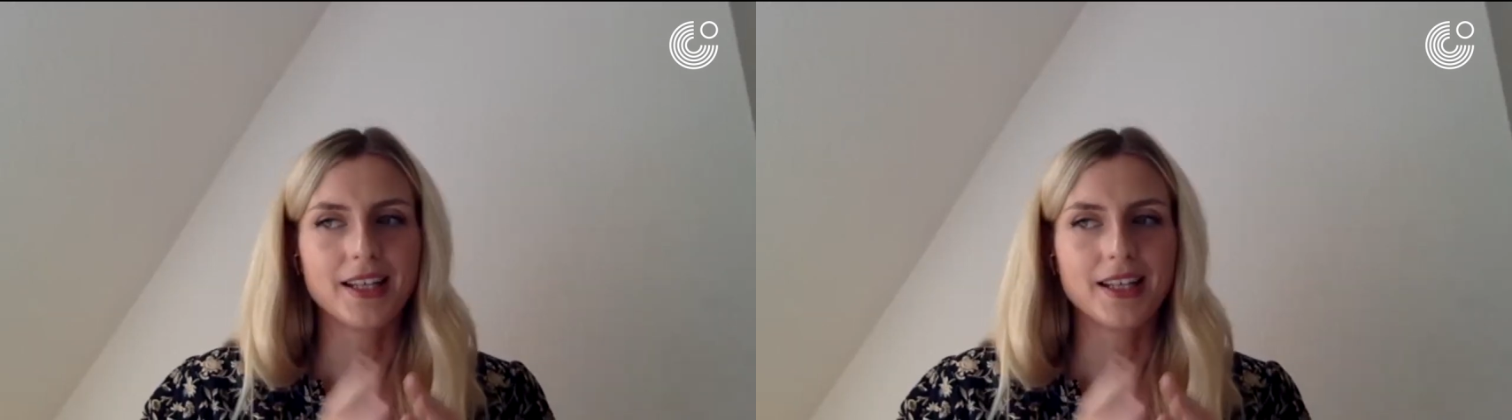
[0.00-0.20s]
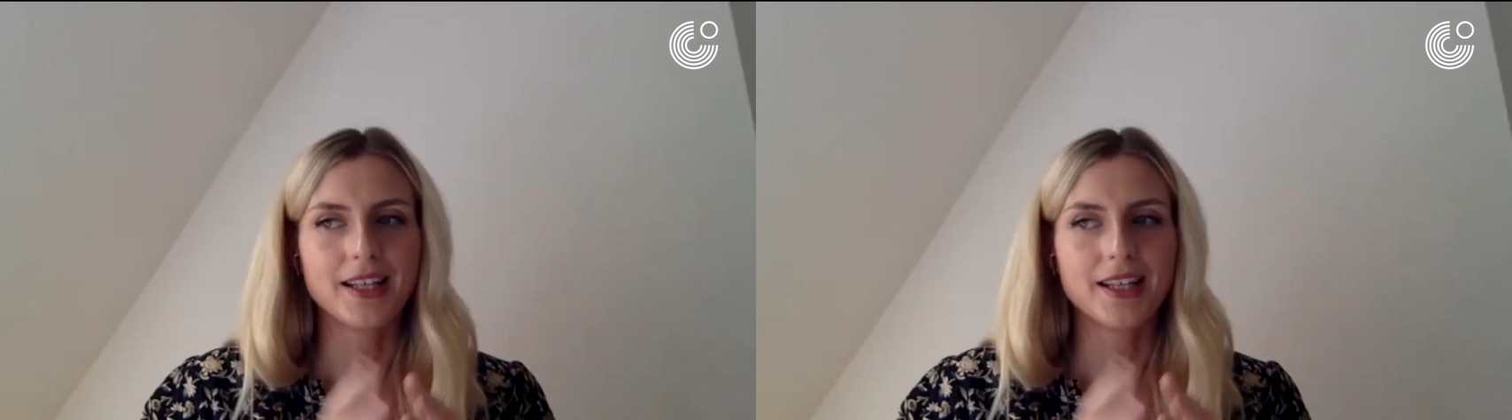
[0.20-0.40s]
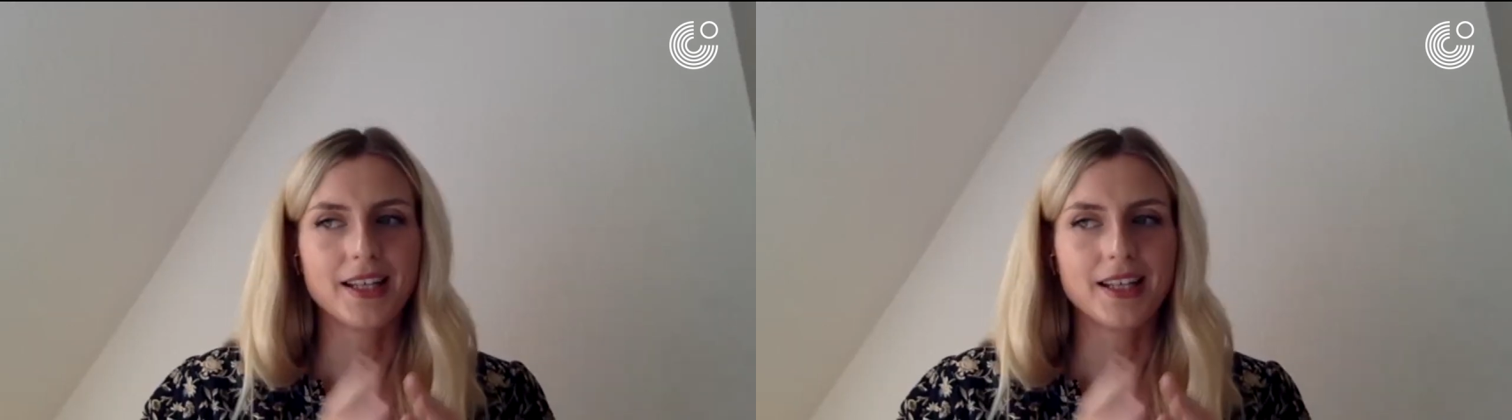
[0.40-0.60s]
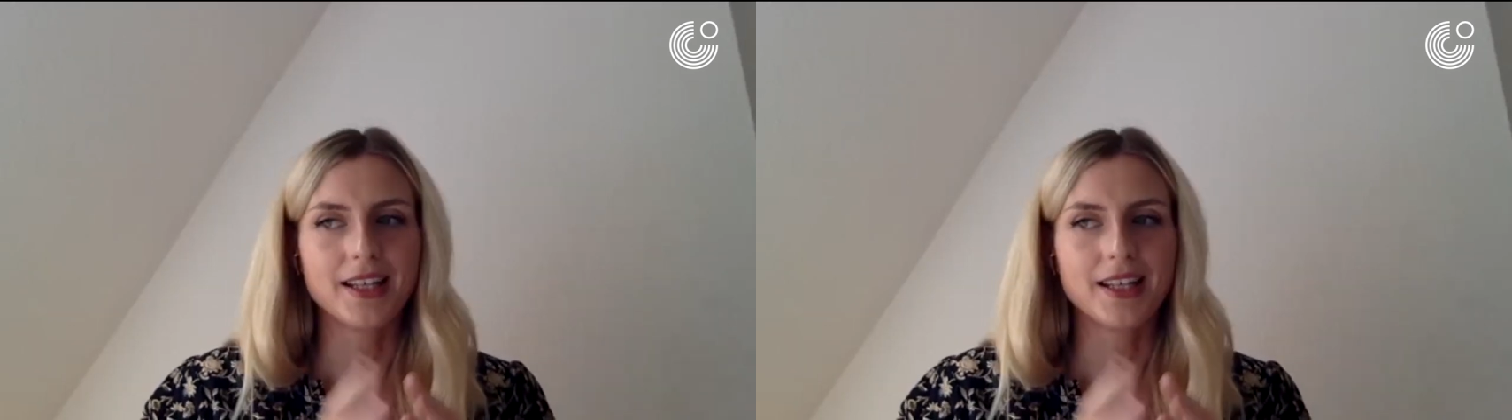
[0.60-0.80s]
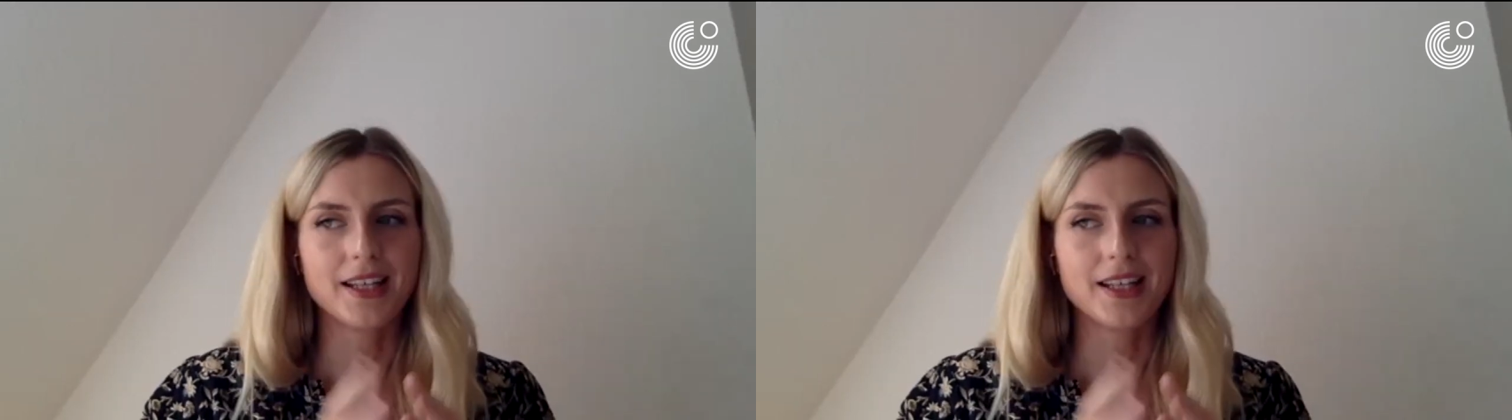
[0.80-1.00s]
even if
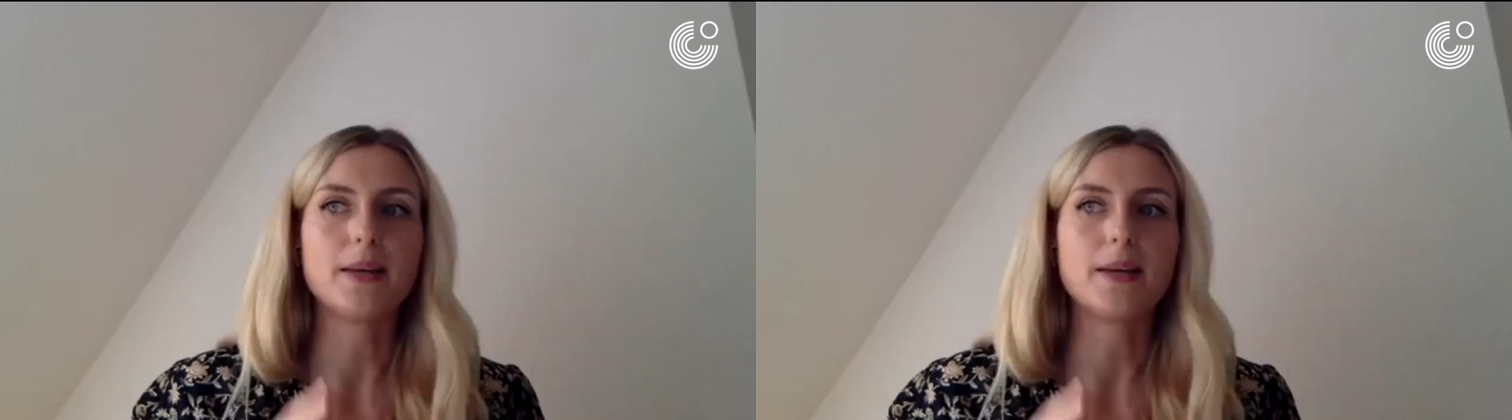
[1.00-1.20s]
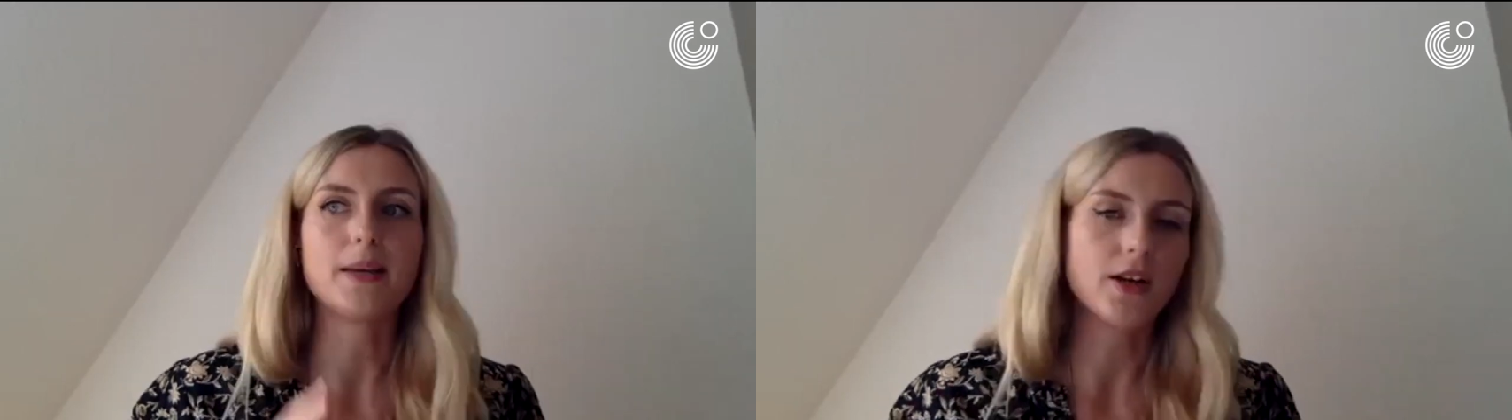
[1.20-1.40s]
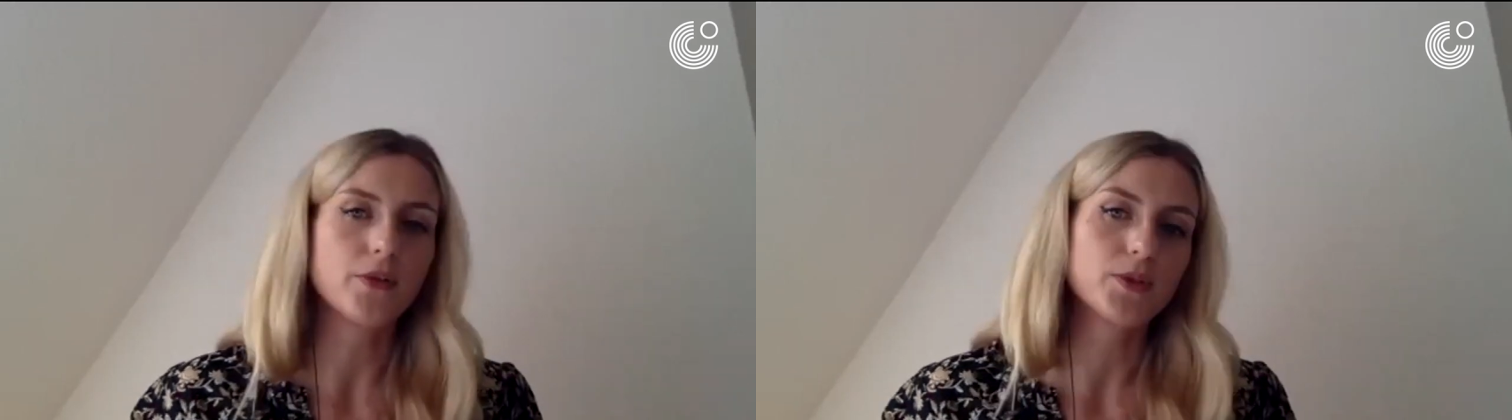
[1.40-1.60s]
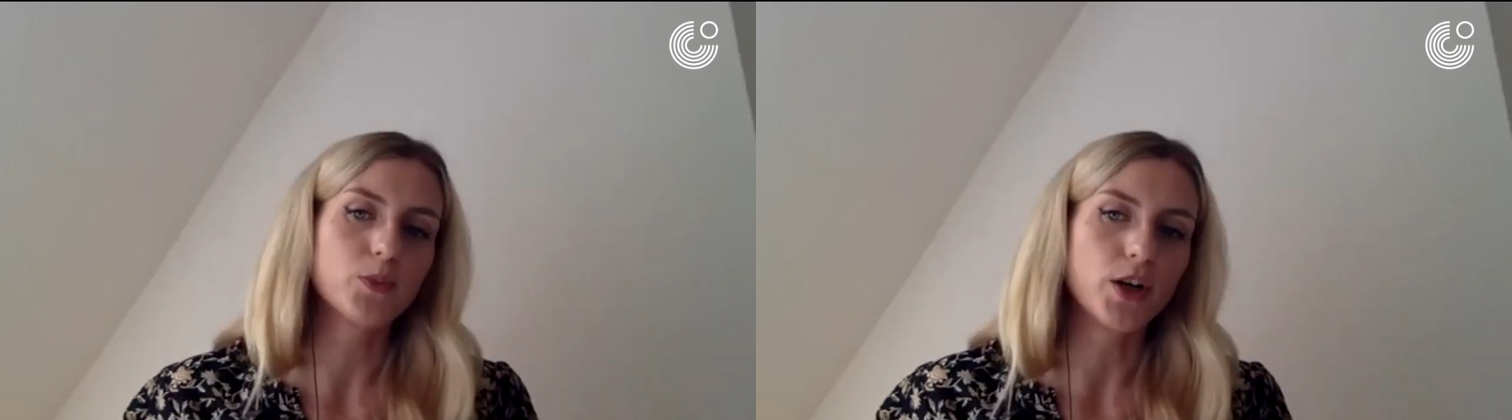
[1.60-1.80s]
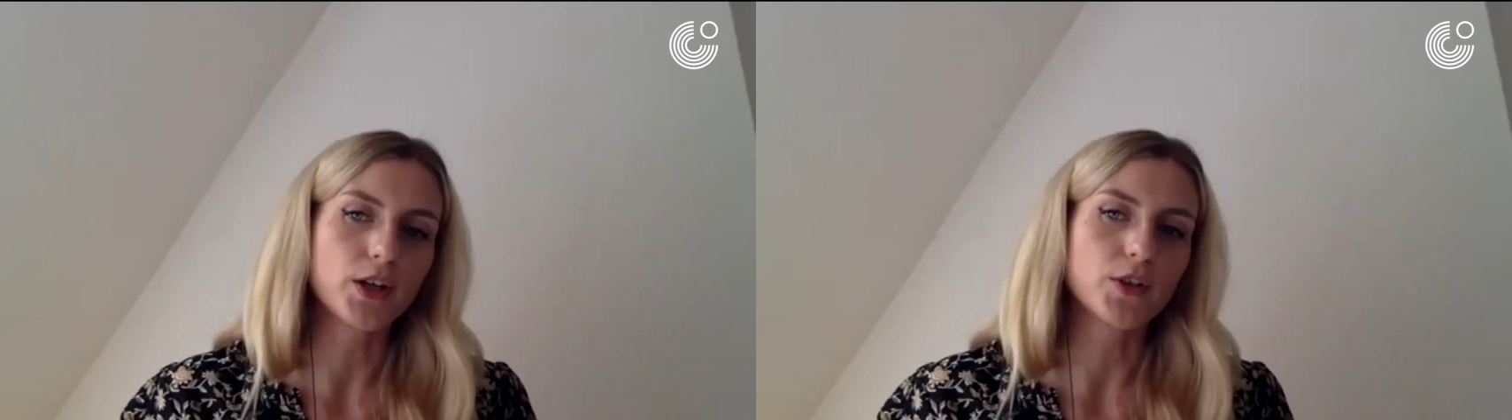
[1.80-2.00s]
somebody themselves
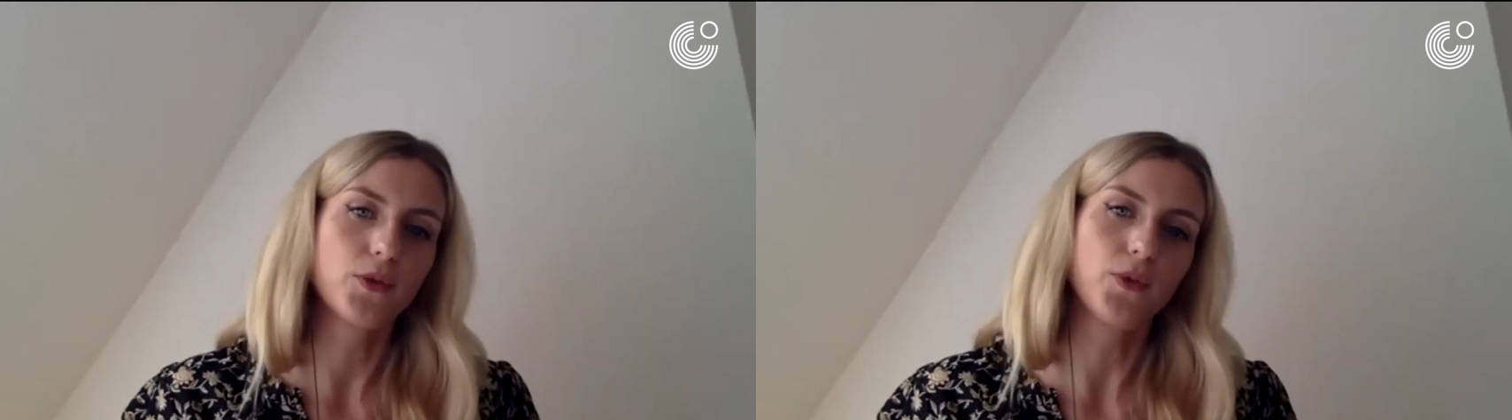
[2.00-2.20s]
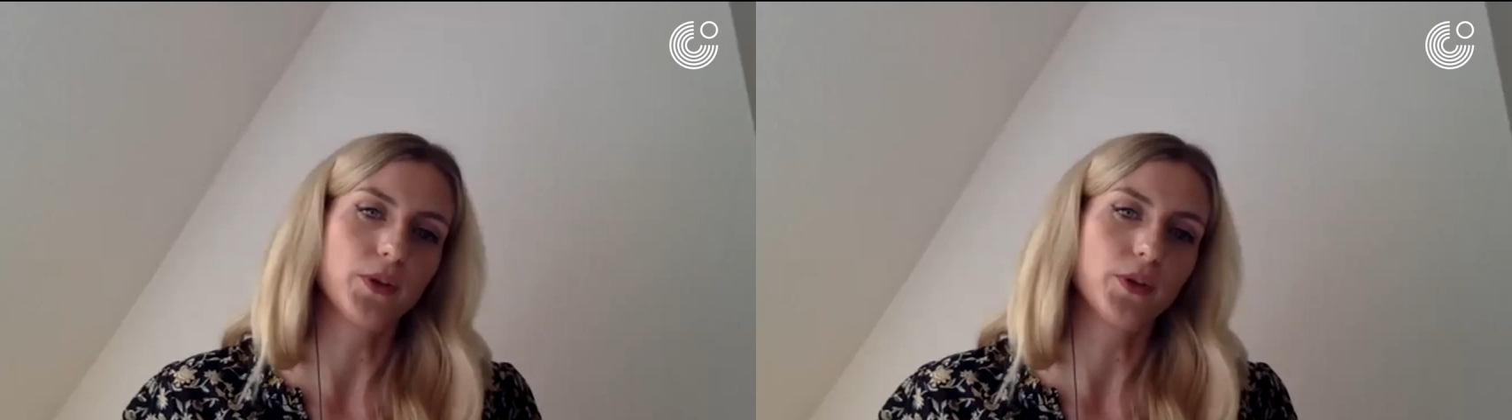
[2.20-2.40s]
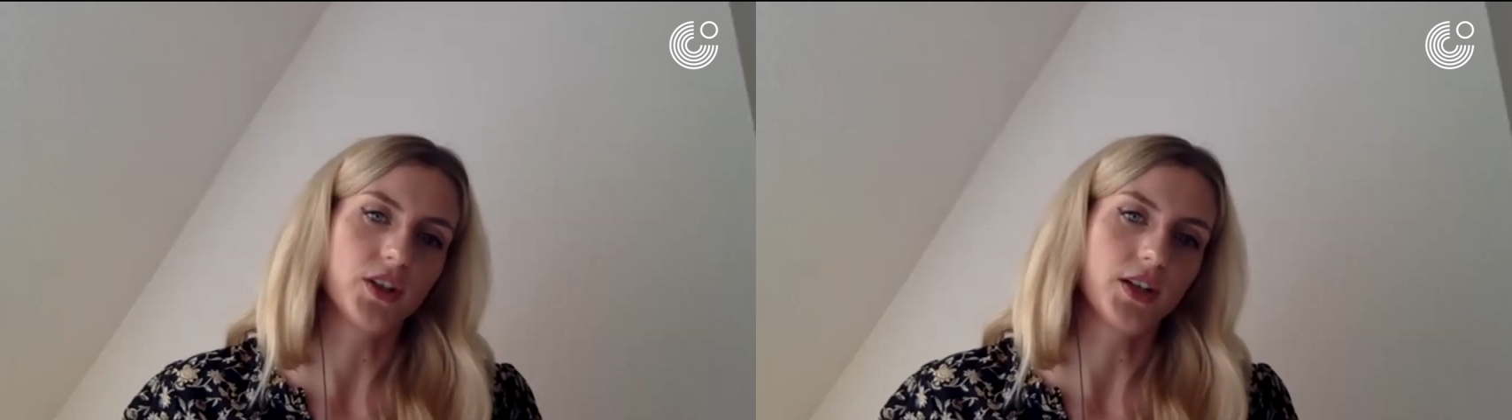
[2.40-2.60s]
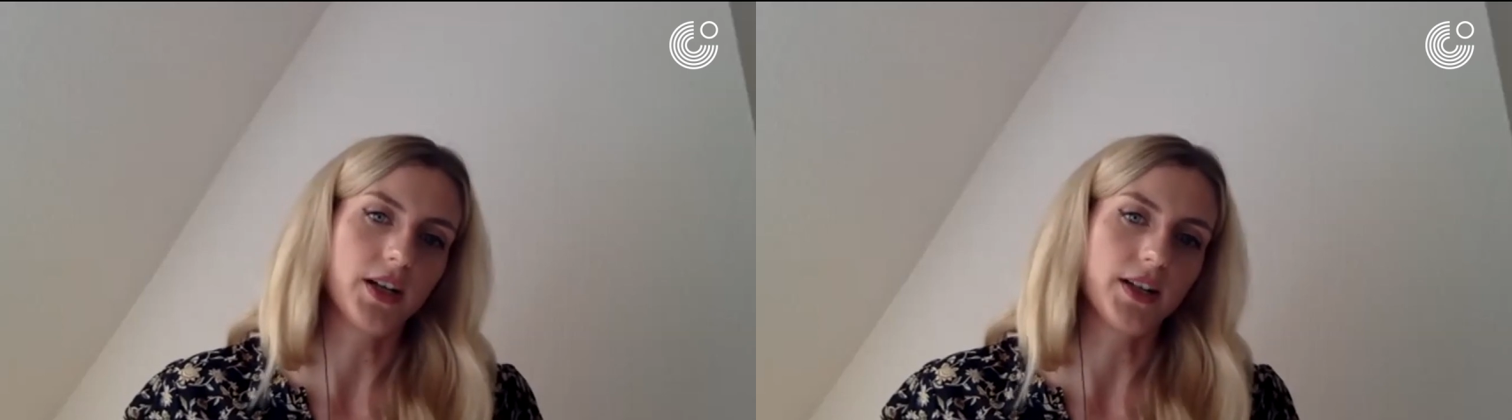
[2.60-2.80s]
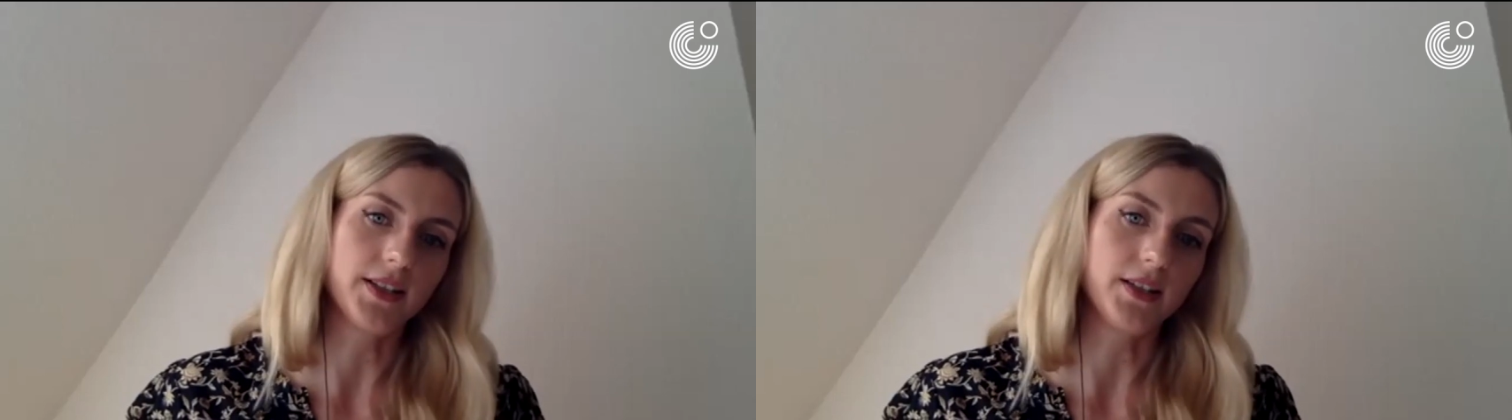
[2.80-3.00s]
worked for the
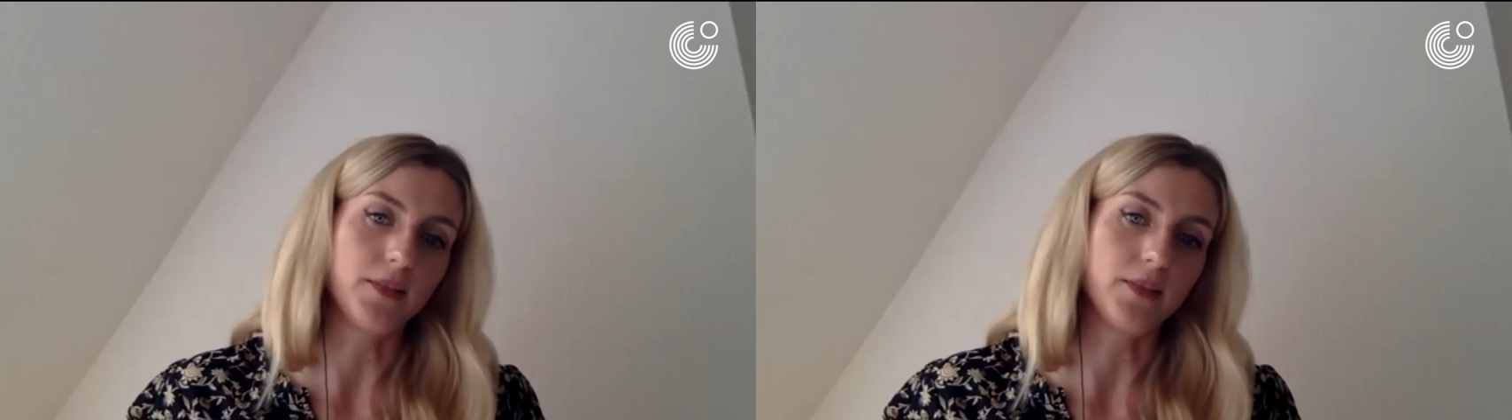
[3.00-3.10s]
Stasi,